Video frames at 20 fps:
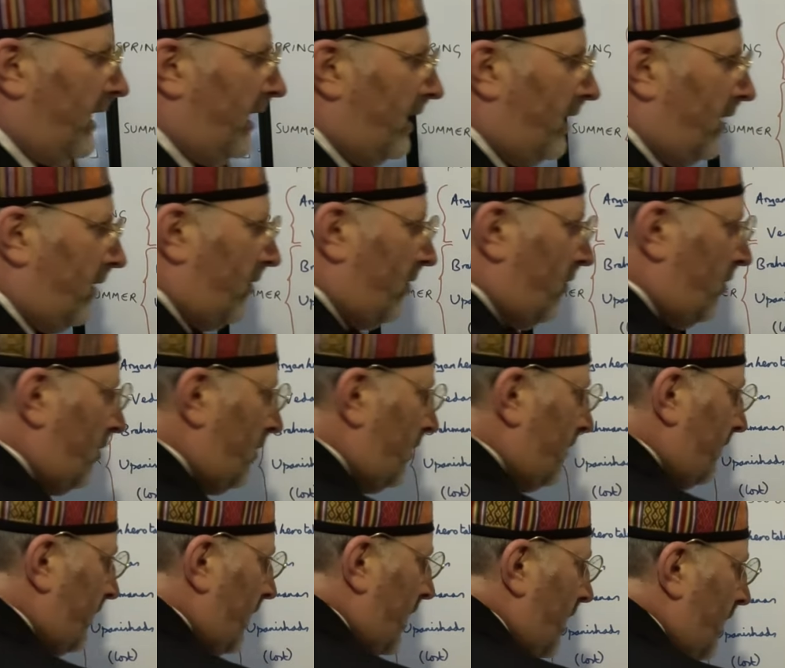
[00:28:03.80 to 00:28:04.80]
he
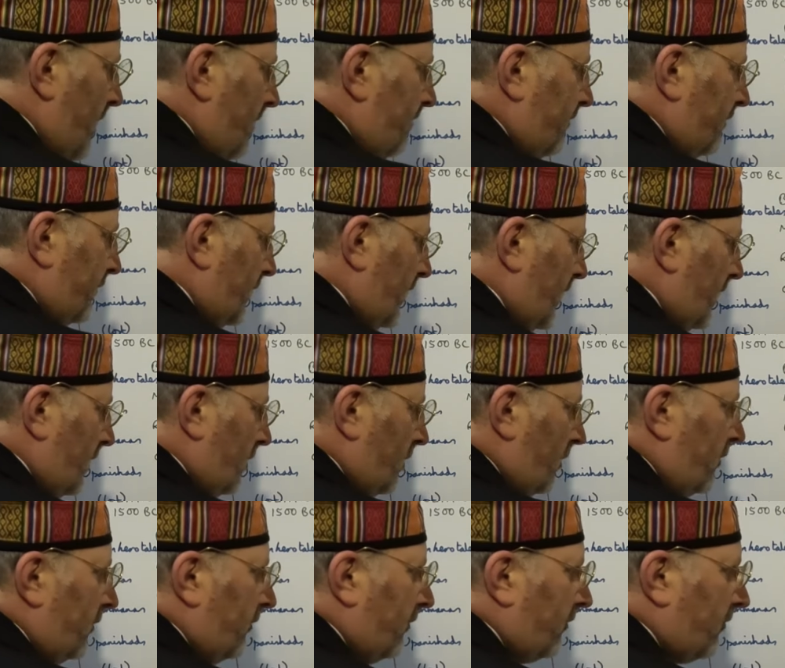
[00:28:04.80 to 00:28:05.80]

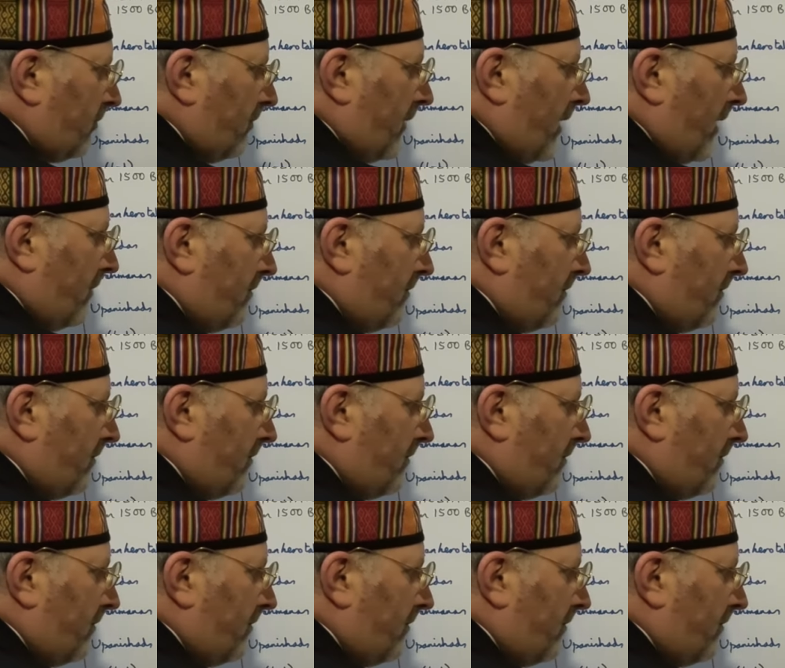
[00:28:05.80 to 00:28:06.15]
includes